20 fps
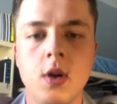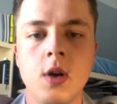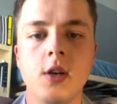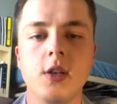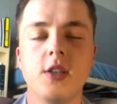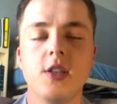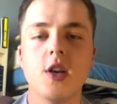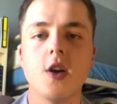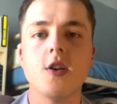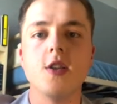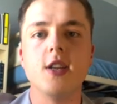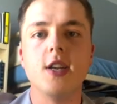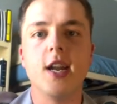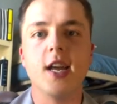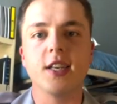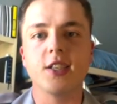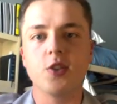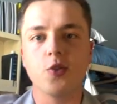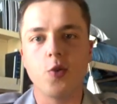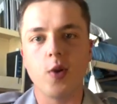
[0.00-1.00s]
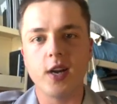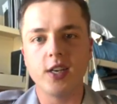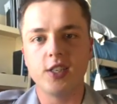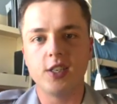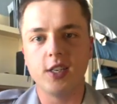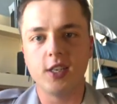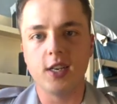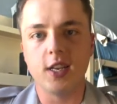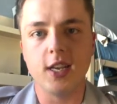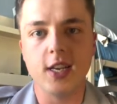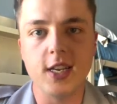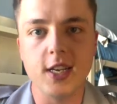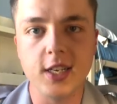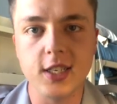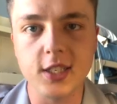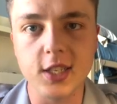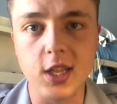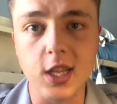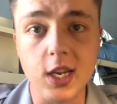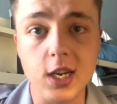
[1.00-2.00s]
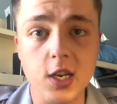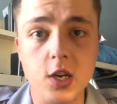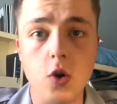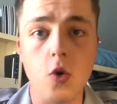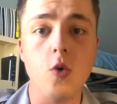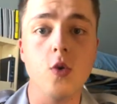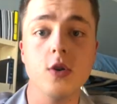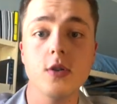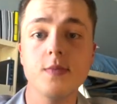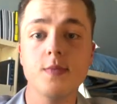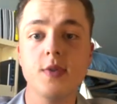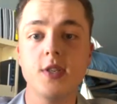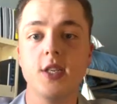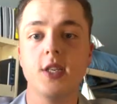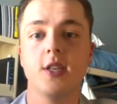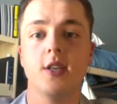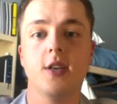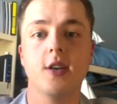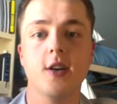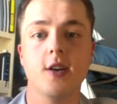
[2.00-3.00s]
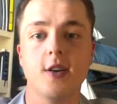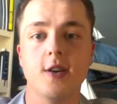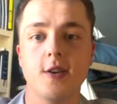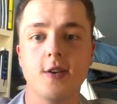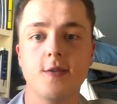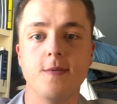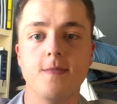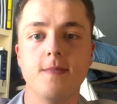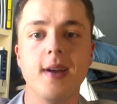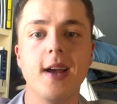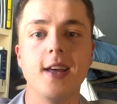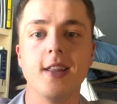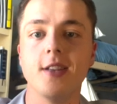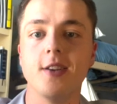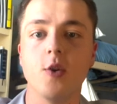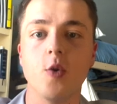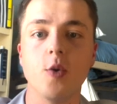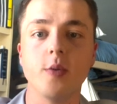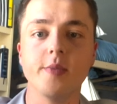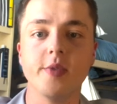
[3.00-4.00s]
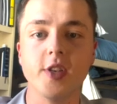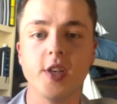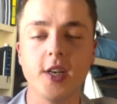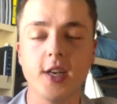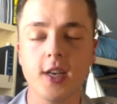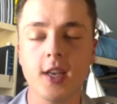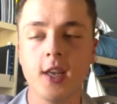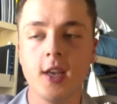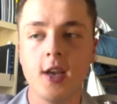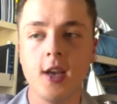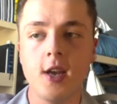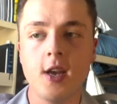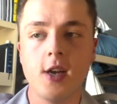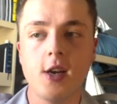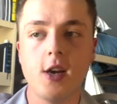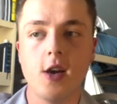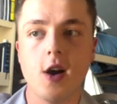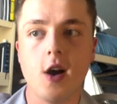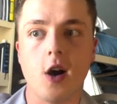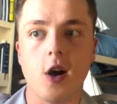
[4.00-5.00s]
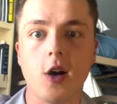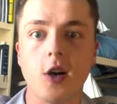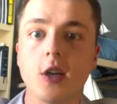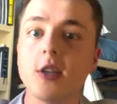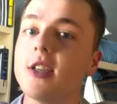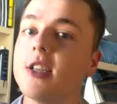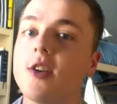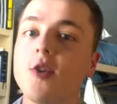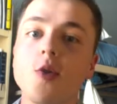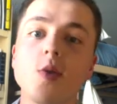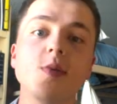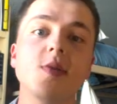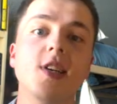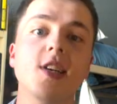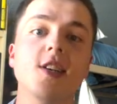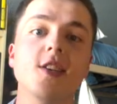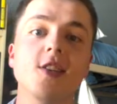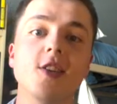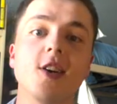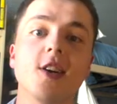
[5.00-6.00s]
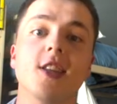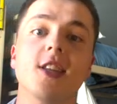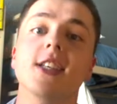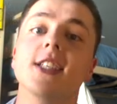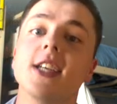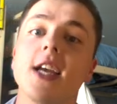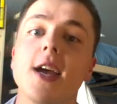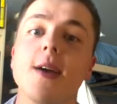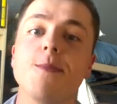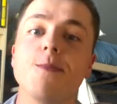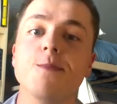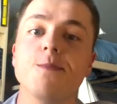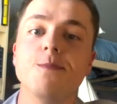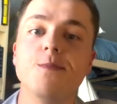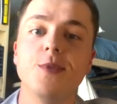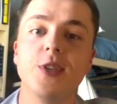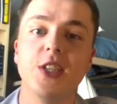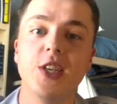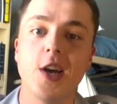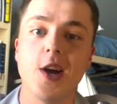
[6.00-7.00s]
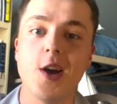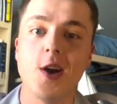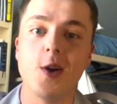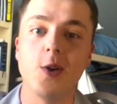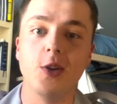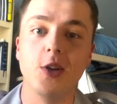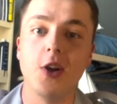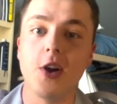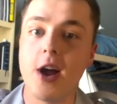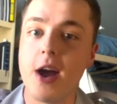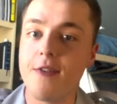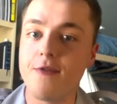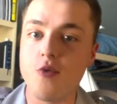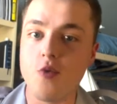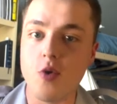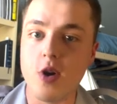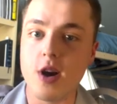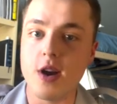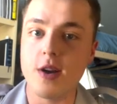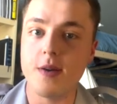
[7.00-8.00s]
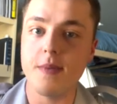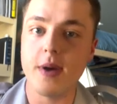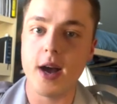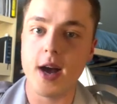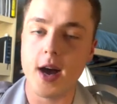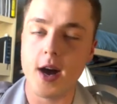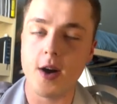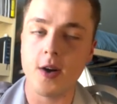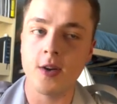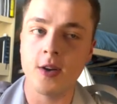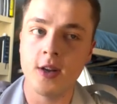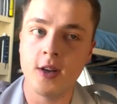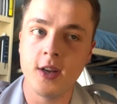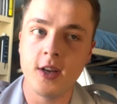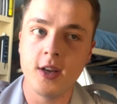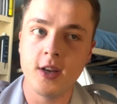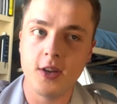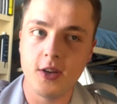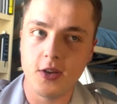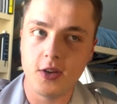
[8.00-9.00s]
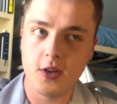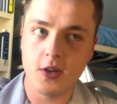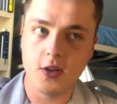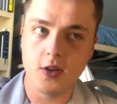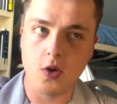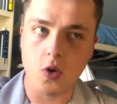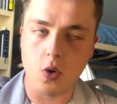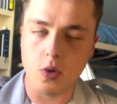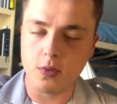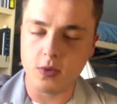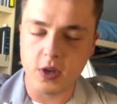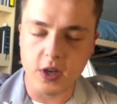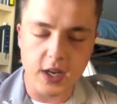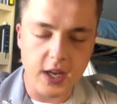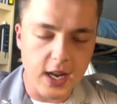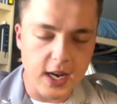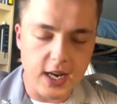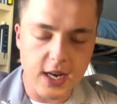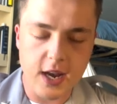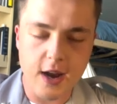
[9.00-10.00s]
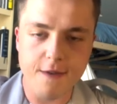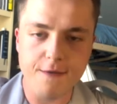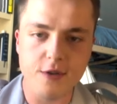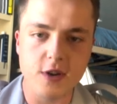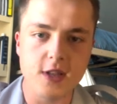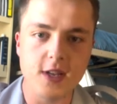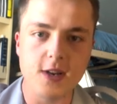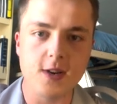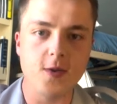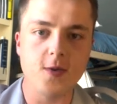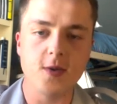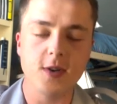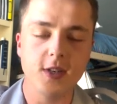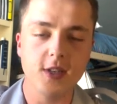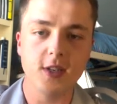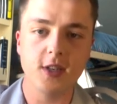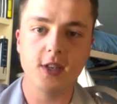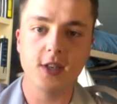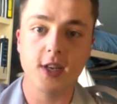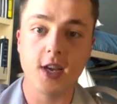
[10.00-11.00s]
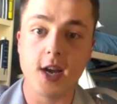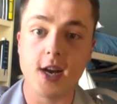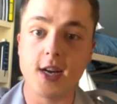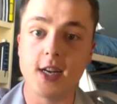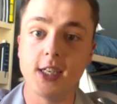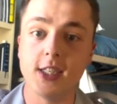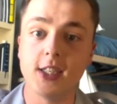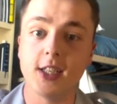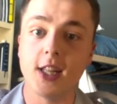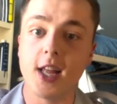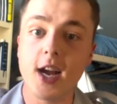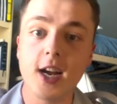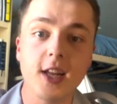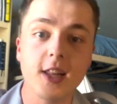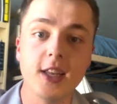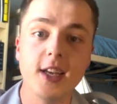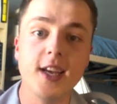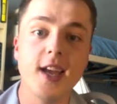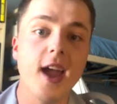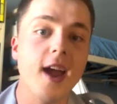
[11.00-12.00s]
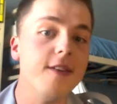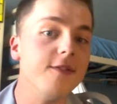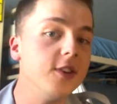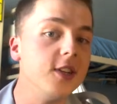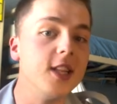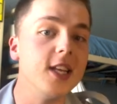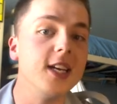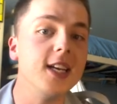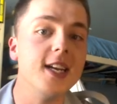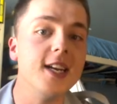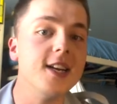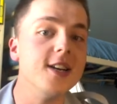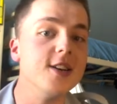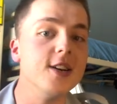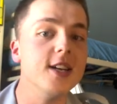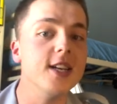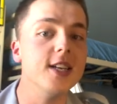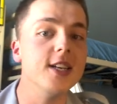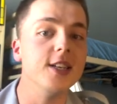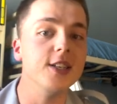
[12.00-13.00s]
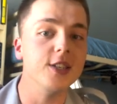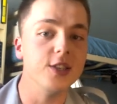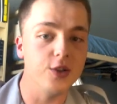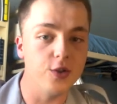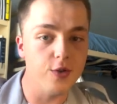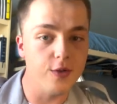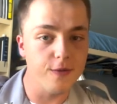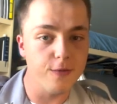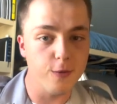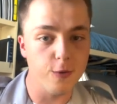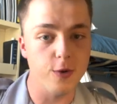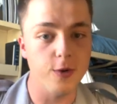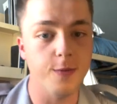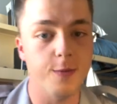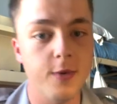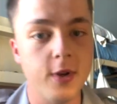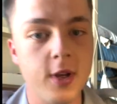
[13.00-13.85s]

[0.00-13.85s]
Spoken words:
So the next question is the dorms, how the dorms look. All the dorms here look the same. So you don't have to worry about dorms looking any different than yours, because luckily everything here is uniform.